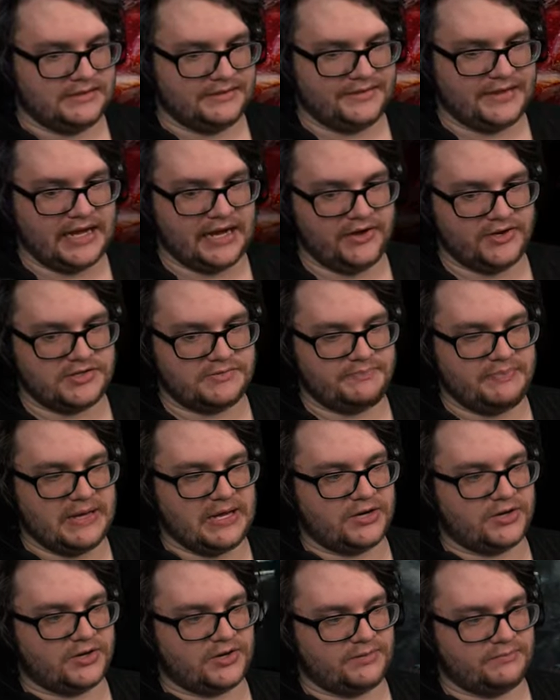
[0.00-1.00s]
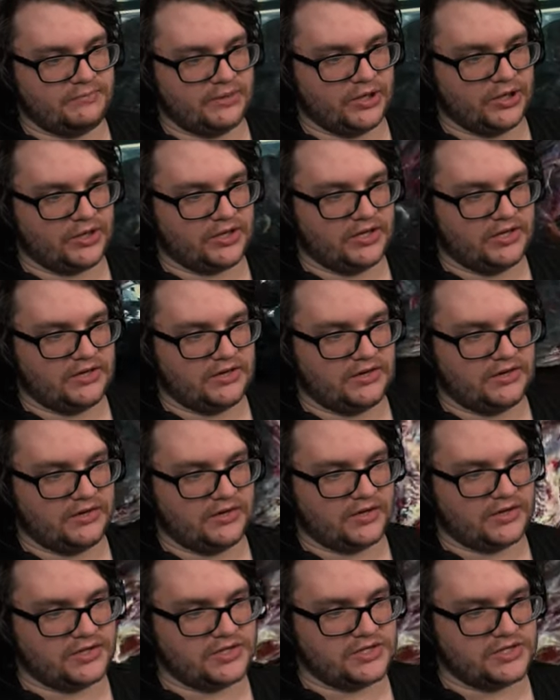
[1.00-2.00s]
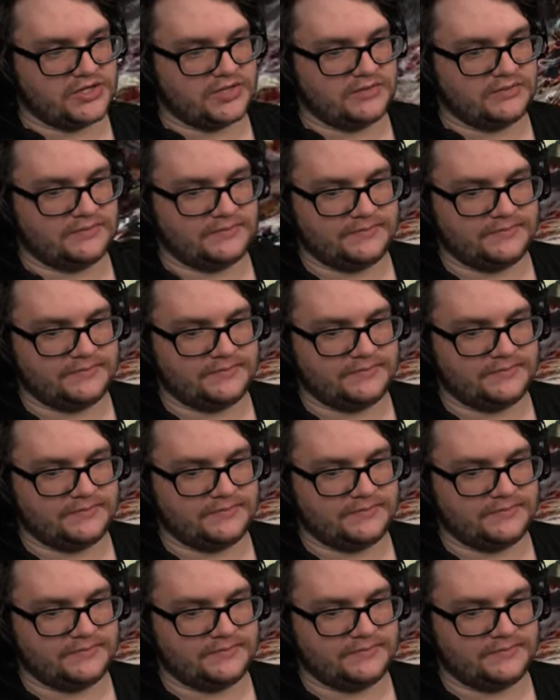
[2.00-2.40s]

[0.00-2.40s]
That was better Birkin RNG.